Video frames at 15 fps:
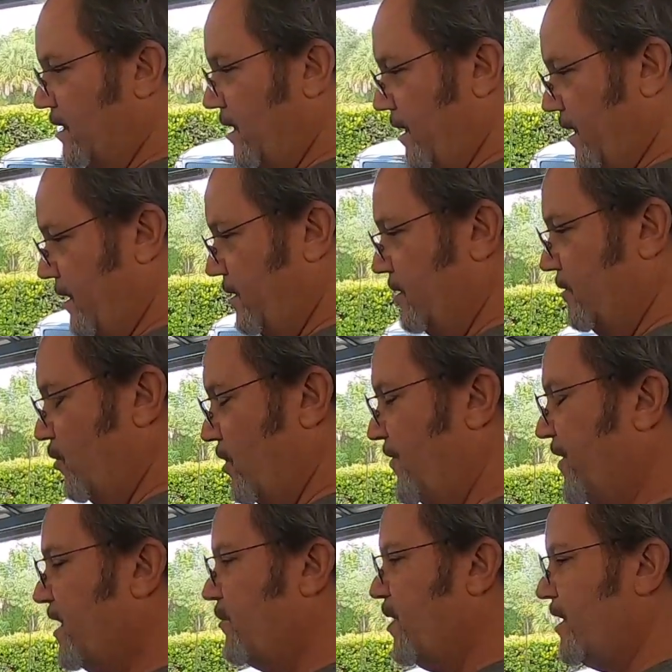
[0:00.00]

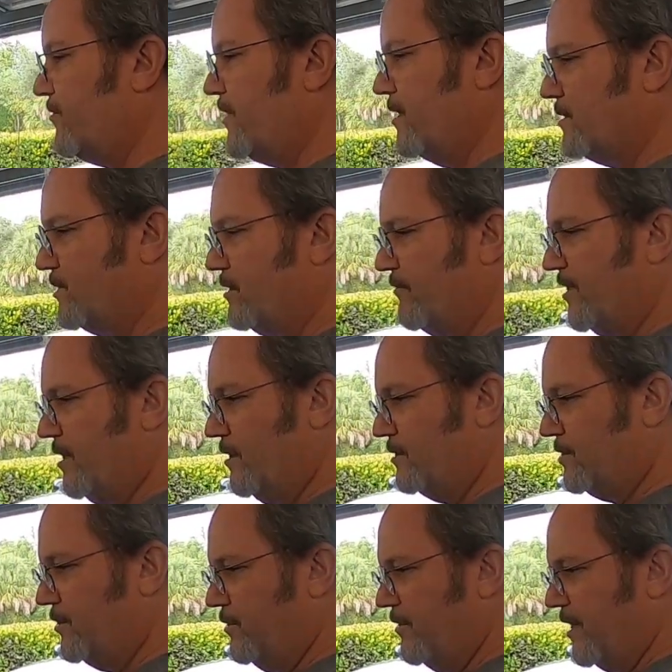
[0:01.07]
Well, think about that
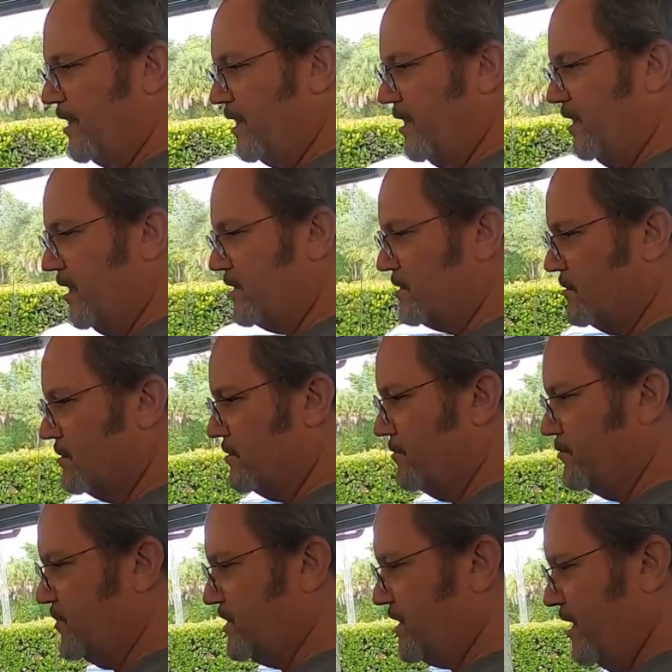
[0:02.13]
Chevelle too, the
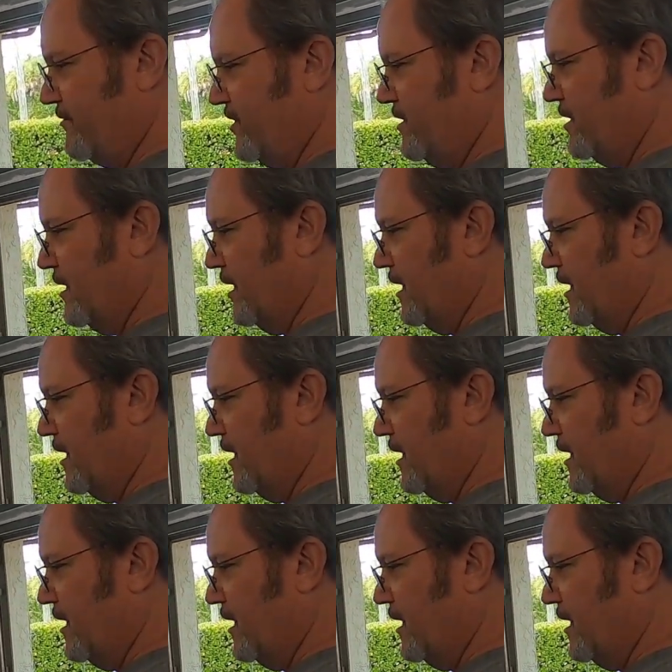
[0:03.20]
LS7.